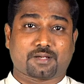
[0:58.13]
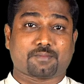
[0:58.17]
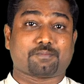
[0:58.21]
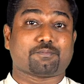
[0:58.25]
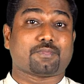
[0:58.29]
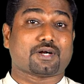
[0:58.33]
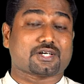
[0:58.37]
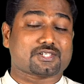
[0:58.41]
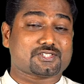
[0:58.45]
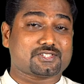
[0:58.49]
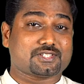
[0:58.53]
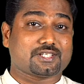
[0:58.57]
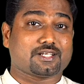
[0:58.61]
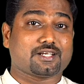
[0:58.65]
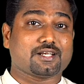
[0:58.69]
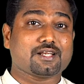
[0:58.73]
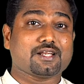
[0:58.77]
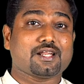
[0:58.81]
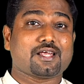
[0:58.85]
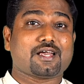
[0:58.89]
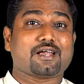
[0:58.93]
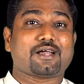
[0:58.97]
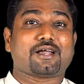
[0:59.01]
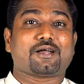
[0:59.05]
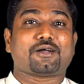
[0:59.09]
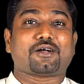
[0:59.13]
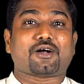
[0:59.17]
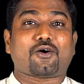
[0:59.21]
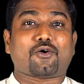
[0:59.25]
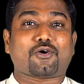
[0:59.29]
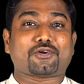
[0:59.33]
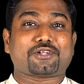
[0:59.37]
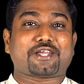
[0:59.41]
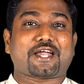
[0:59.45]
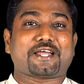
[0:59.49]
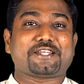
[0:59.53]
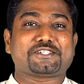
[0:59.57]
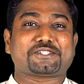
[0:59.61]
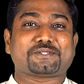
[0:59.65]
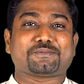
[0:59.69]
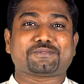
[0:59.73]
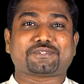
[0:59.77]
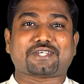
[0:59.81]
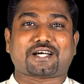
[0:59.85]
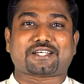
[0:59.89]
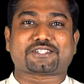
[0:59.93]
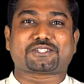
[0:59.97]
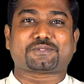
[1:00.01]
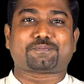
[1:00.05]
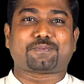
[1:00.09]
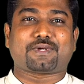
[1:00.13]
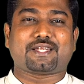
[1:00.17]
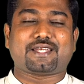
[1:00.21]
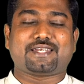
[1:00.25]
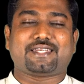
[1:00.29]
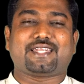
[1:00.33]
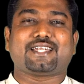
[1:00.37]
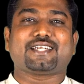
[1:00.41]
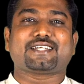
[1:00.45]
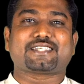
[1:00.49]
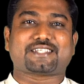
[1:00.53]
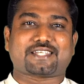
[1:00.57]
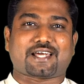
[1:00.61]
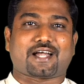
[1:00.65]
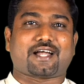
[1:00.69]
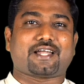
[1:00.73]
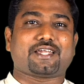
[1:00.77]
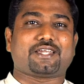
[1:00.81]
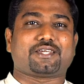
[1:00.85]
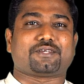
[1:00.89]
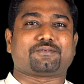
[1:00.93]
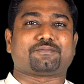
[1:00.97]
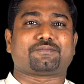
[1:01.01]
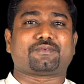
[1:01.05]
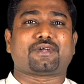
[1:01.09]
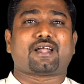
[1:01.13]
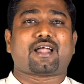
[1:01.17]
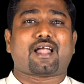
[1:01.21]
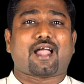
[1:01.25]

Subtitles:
But still, organisms are spending time